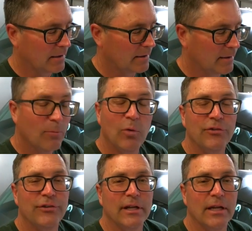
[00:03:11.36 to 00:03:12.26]
We'll
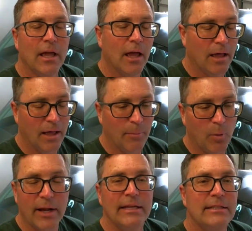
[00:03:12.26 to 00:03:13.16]
see. But
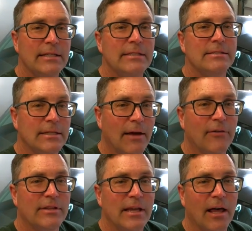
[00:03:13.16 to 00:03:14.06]
what I did
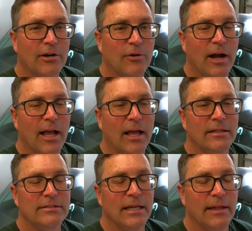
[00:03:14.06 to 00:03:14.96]
discover at the
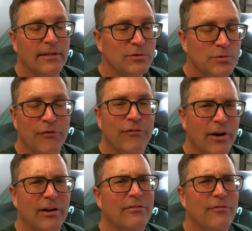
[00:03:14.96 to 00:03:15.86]
autocross, this was a
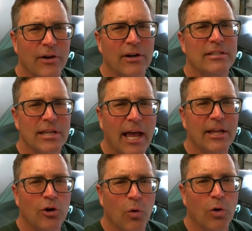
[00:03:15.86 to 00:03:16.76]
very
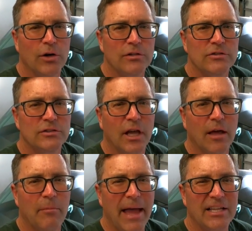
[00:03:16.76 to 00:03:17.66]
tight course.
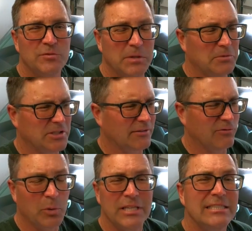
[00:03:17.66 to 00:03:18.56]
Max speed was like
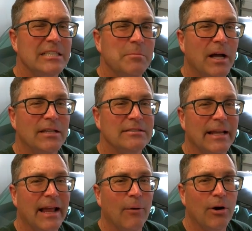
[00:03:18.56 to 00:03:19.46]
46 miles
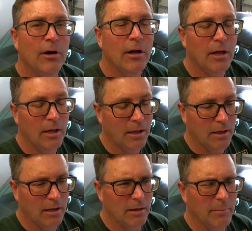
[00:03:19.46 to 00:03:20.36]
an hour.
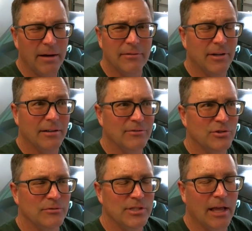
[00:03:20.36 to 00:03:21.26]
I'm not even
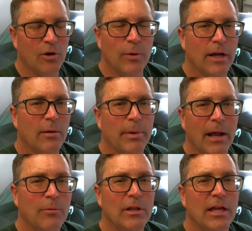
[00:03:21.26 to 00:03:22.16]
sure if it's that quick, but
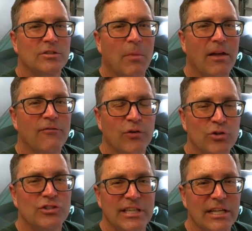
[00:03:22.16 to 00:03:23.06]
I realized my
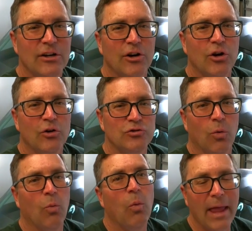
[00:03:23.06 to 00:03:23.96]
first gear goes
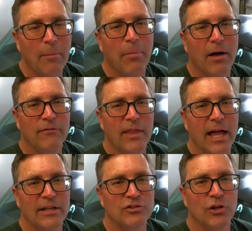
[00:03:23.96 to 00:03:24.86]
to way above
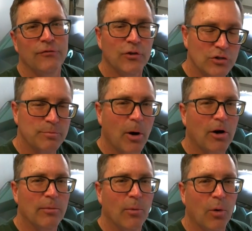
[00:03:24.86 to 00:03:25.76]
that. So the first
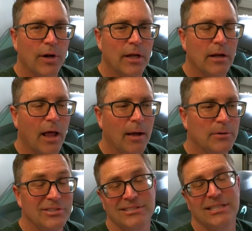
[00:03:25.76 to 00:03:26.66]
part of the morning, I
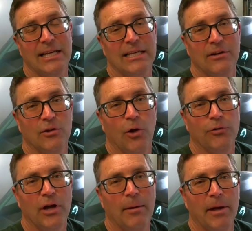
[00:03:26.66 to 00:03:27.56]
was in second gear the
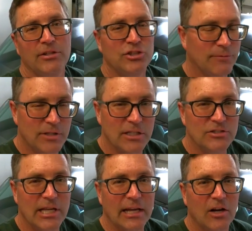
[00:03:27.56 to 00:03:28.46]
whole time. I'd shift into
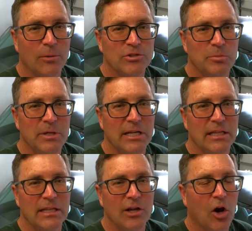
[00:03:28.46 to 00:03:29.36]
second almost
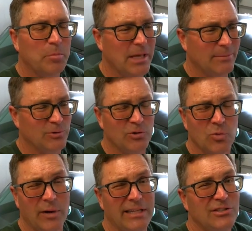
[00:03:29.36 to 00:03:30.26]
immediately. RPMs were
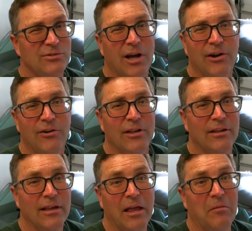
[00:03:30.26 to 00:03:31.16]
2,200
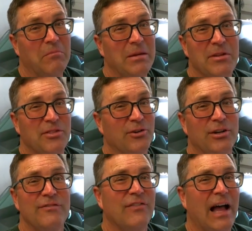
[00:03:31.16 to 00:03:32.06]
to maybe
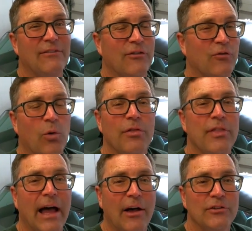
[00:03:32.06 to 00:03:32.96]
35 or
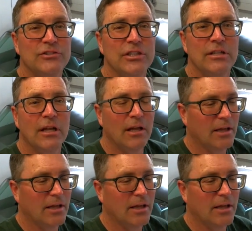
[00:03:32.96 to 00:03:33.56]
4,000.